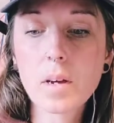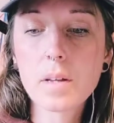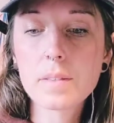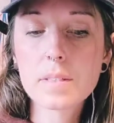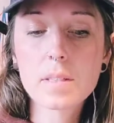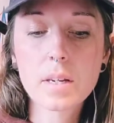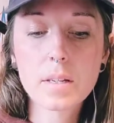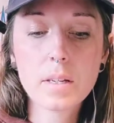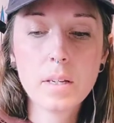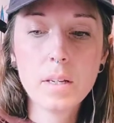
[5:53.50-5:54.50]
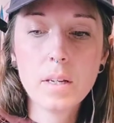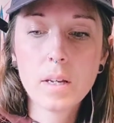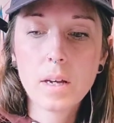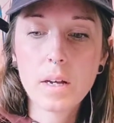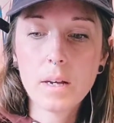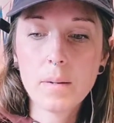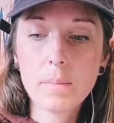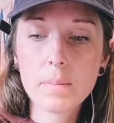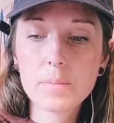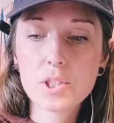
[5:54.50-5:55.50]
on this side.
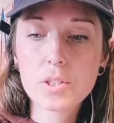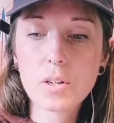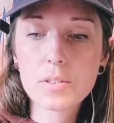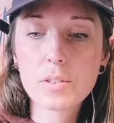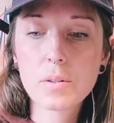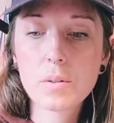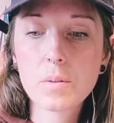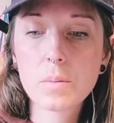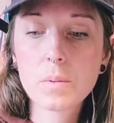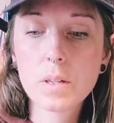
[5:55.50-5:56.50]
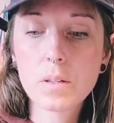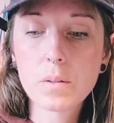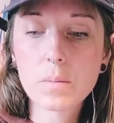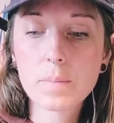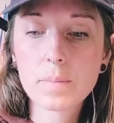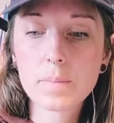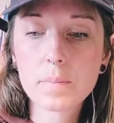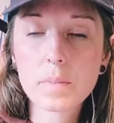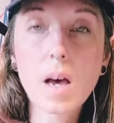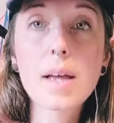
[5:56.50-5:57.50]
She's also, you know,
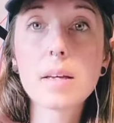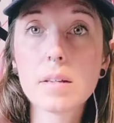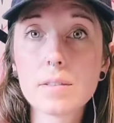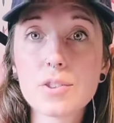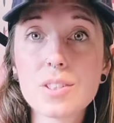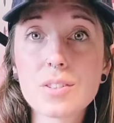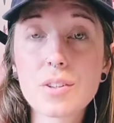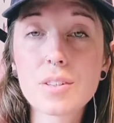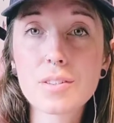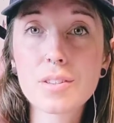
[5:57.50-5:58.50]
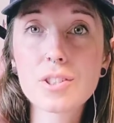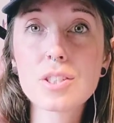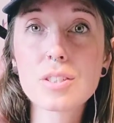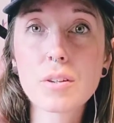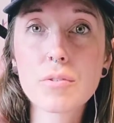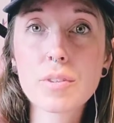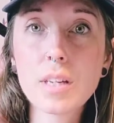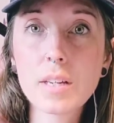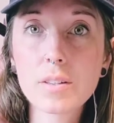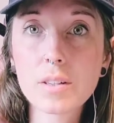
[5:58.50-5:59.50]
Gaia. She's Earth. She's the
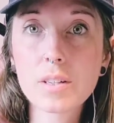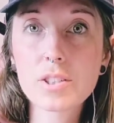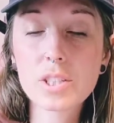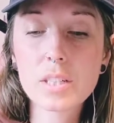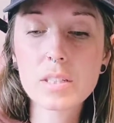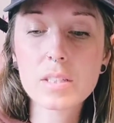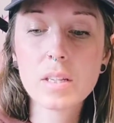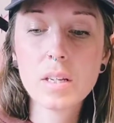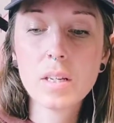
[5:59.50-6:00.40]
creator. She's